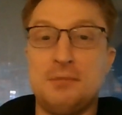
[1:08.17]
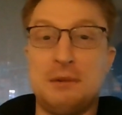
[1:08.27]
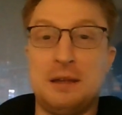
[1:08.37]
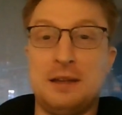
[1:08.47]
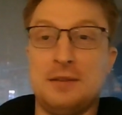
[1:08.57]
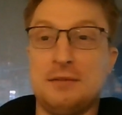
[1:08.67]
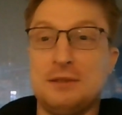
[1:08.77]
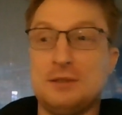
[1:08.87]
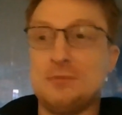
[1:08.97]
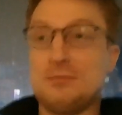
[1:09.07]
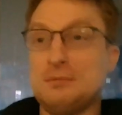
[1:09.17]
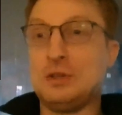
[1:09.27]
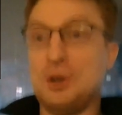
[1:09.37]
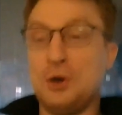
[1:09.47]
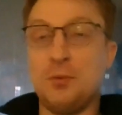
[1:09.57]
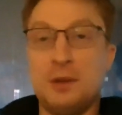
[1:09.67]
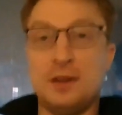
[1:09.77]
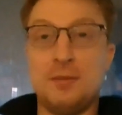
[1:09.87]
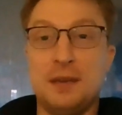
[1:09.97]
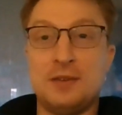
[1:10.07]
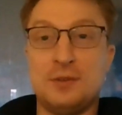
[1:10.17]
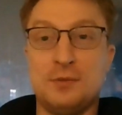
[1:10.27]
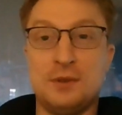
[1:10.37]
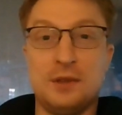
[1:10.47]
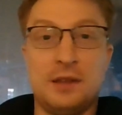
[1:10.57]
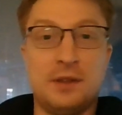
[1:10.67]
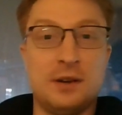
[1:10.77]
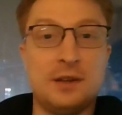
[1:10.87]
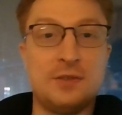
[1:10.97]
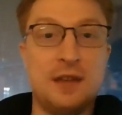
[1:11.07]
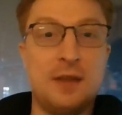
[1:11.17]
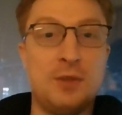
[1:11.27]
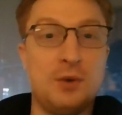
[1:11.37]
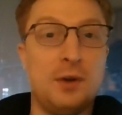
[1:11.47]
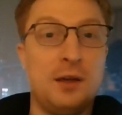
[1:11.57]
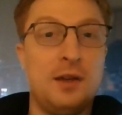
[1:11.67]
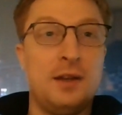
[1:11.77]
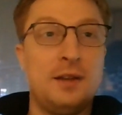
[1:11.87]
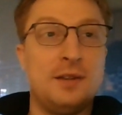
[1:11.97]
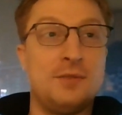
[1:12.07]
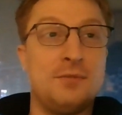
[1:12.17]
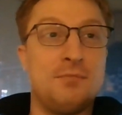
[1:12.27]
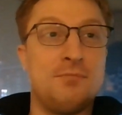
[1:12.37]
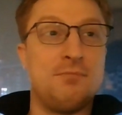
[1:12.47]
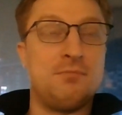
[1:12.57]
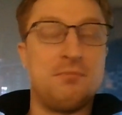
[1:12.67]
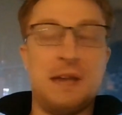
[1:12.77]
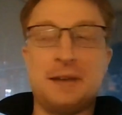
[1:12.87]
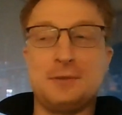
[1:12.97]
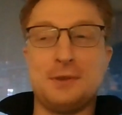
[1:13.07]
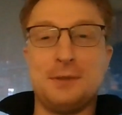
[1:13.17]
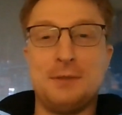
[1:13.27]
and nobody makes you feel like they're going to stab you. It's excellent.